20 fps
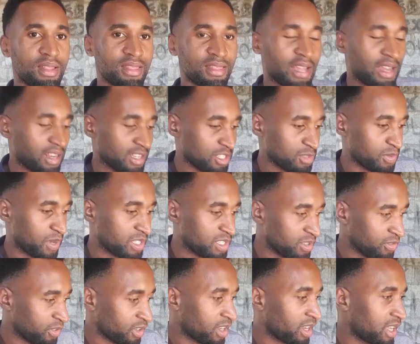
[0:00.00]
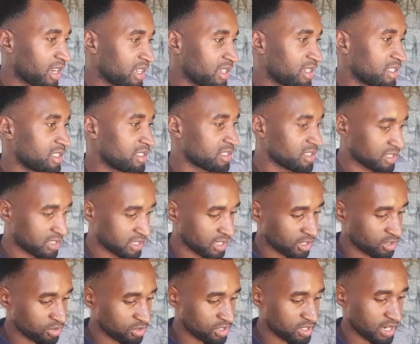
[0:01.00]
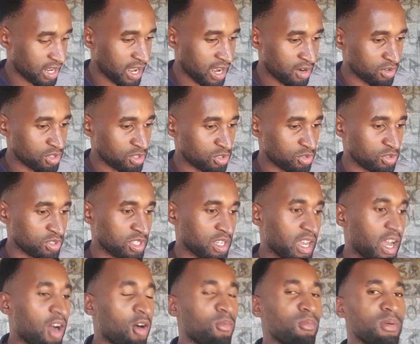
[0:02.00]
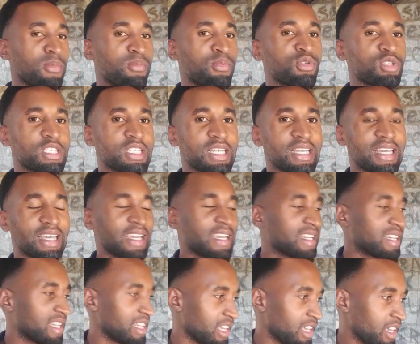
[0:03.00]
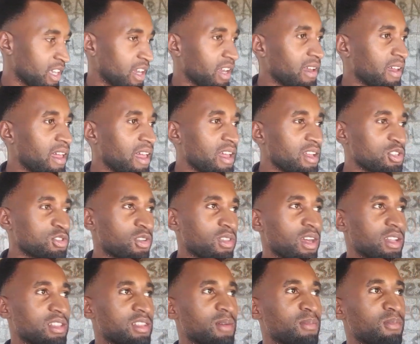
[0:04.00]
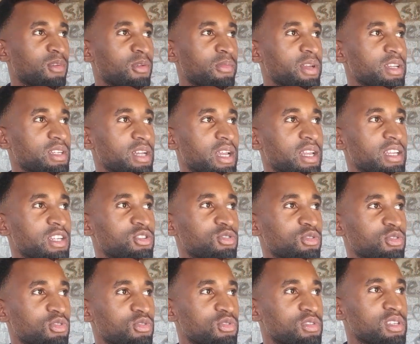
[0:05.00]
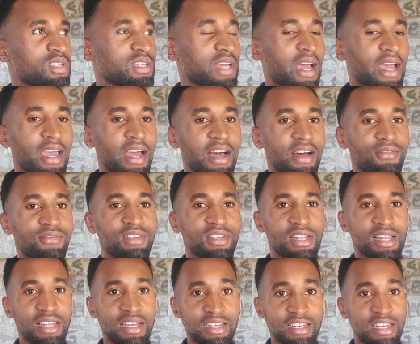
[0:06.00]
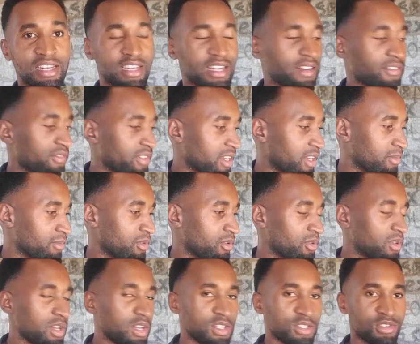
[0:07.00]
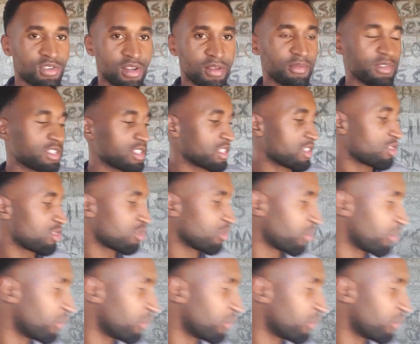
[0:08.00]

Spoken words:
that I specifically settled out to say I'll be putting in here, so that the moment I need to use it, I have it readily available. So let me just show